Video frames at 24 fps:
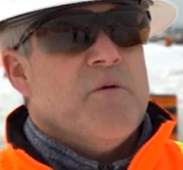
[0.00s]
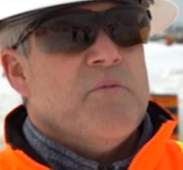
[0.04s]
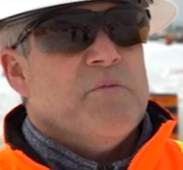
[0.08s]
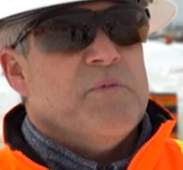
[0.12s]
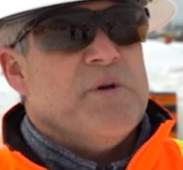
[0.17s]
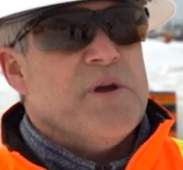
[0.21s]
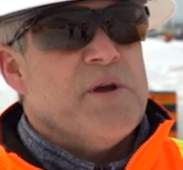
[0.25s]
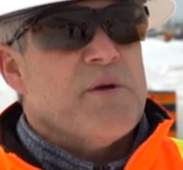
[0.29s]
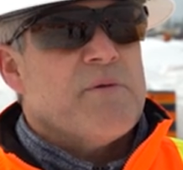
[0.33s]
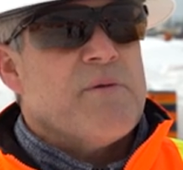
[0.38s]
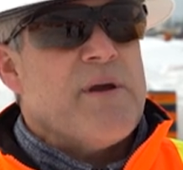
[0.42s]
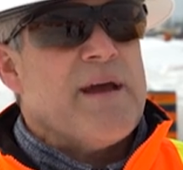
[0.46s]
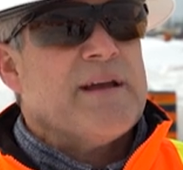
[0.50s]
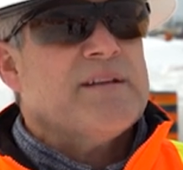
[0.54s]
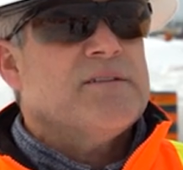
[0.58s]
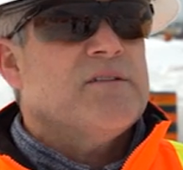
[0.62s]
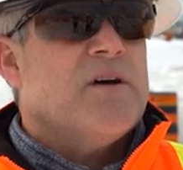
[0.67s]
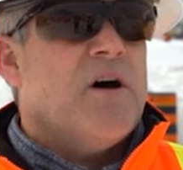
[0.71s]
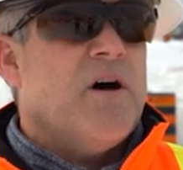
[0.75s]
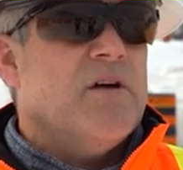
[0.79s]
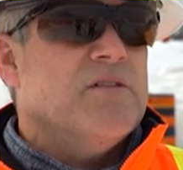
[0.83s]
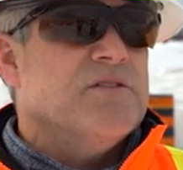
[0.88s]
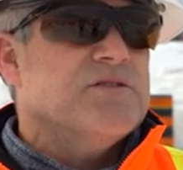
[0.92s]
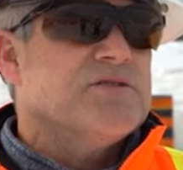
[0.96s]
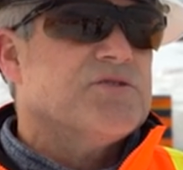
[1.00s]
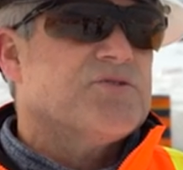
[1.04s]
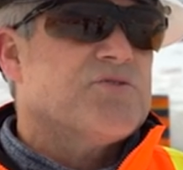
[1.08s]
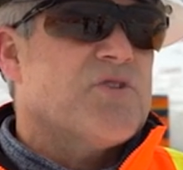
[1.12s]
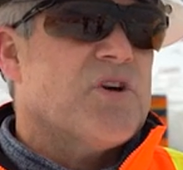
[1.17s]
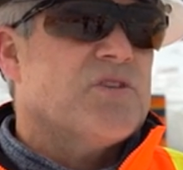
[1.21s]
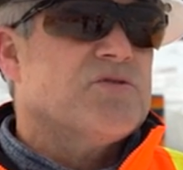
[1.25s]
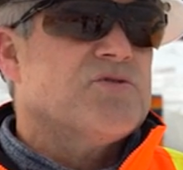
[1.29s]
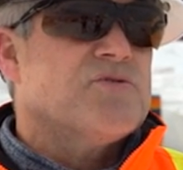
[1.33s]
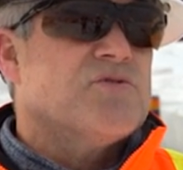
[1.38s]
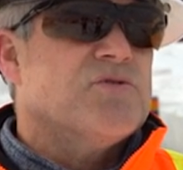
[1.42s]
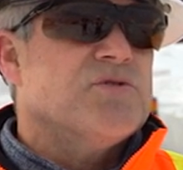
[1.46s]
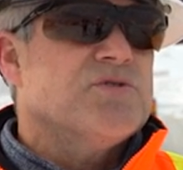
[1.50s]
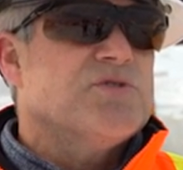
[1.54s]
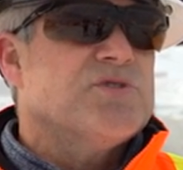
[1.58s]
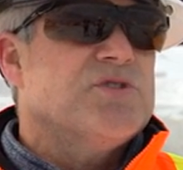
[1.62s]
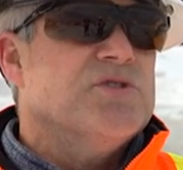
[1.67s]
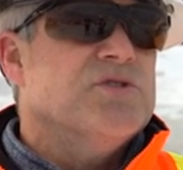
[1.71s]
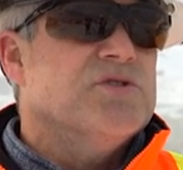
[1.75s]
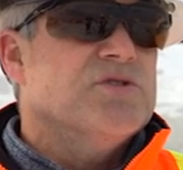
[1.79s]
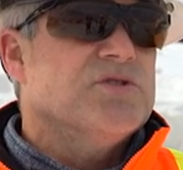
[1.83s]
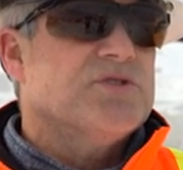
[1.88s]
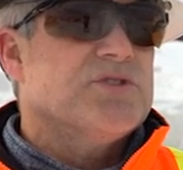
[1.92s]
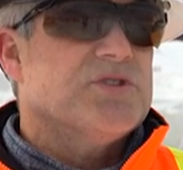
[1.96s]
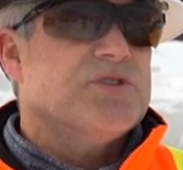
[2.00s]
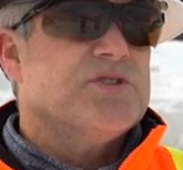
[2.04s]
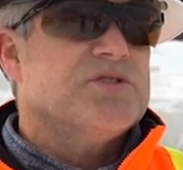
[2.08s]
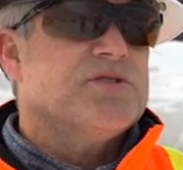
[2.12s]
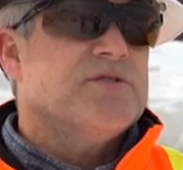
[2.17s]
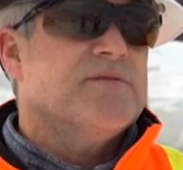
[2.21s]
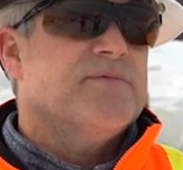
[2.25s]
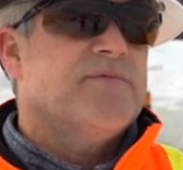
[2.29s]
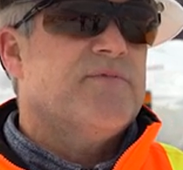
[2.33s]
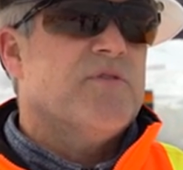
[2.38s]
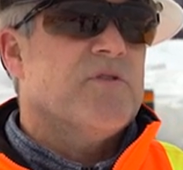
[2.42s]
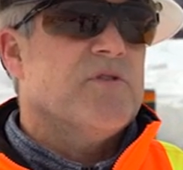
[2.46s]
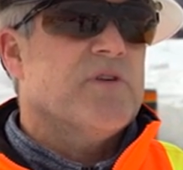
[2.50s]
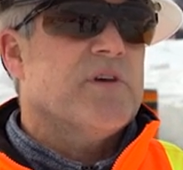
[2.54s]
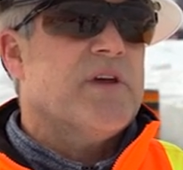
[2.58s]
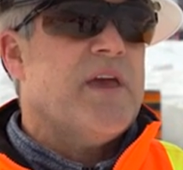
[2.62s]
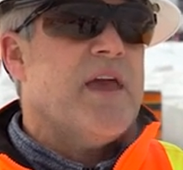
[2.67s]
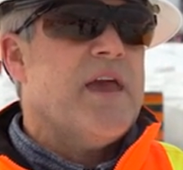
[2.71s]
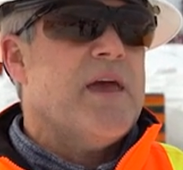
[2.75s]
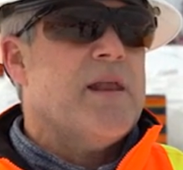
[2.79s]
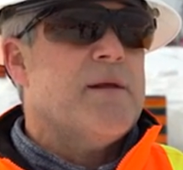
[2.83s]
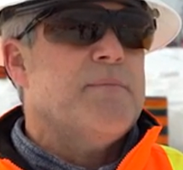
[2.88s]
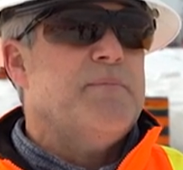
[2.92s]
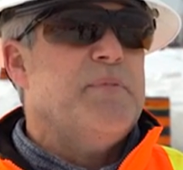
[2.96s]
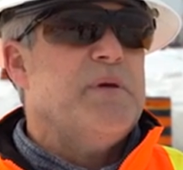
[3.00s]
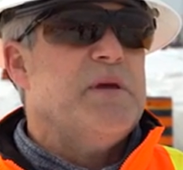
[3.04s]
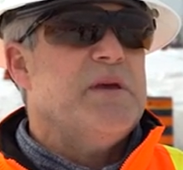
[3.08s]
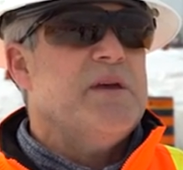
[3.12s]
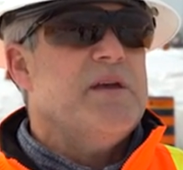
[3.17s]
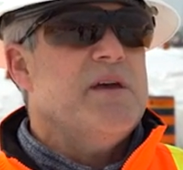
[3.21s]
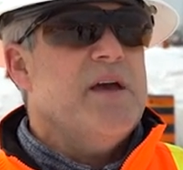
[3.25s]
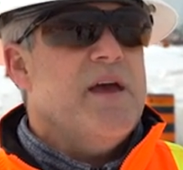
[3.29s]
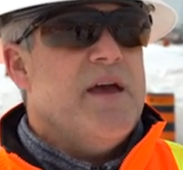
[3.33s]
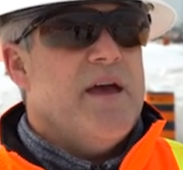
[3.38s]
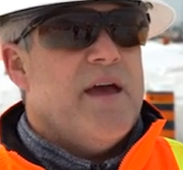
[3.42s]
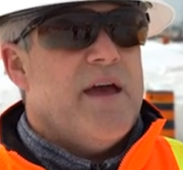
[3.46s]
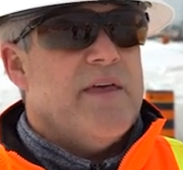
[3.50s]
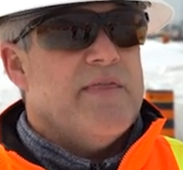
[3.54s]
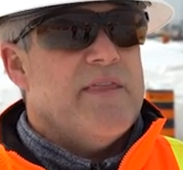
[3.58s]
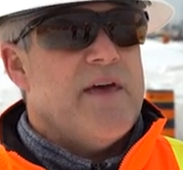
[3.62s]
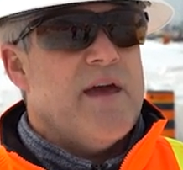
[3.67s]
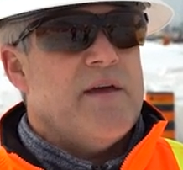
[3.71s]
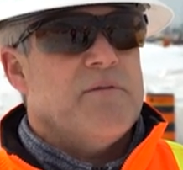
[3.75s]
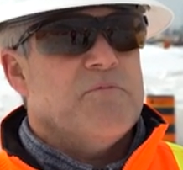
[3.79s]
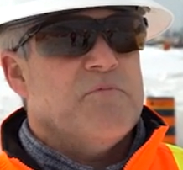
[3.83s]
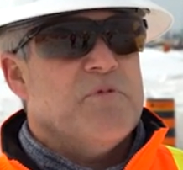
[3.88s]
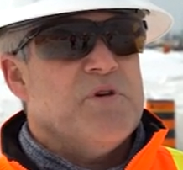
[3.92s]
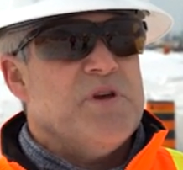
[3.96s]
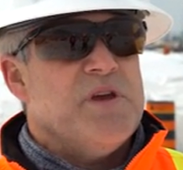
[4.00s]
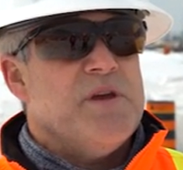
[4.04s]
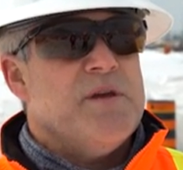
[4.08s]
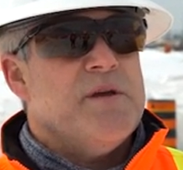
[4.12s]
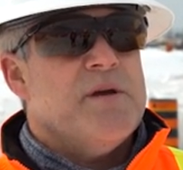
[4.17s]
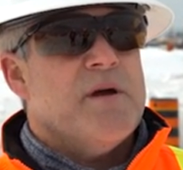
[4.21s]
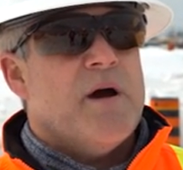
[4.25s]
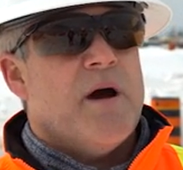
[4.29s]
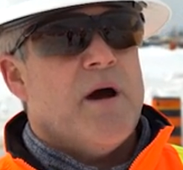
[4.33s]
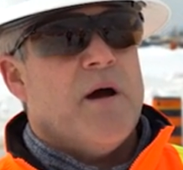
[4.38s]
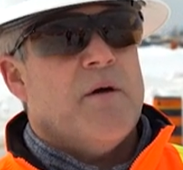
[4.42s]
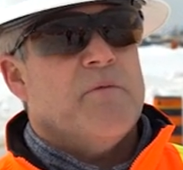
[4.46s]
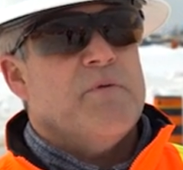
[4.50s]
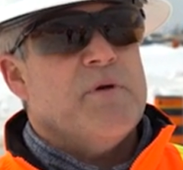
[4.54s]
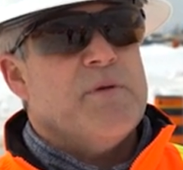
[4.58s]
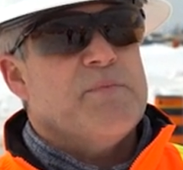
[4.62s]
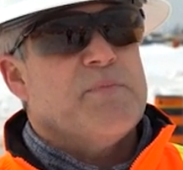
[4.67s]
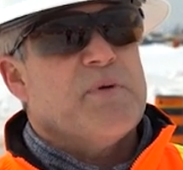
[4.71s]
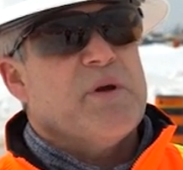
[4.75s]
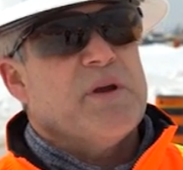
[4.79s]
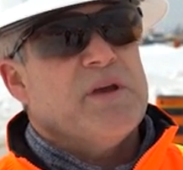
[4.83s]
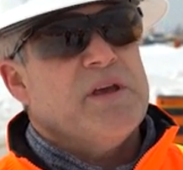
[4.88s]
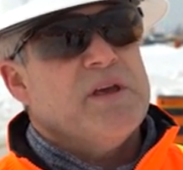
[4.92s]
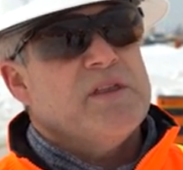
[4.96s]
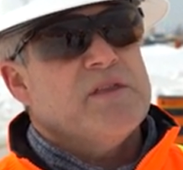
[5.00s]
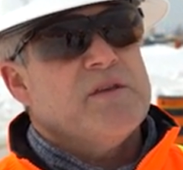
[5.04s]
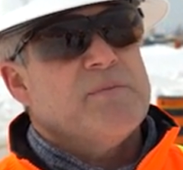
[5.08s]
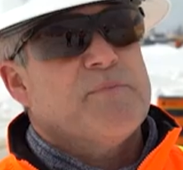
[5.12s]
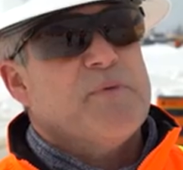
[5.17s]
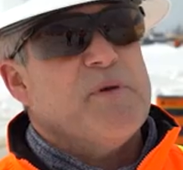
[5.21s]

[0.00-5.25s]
We erect all the structural steel system for the canopy, and then we, uh, we bring in the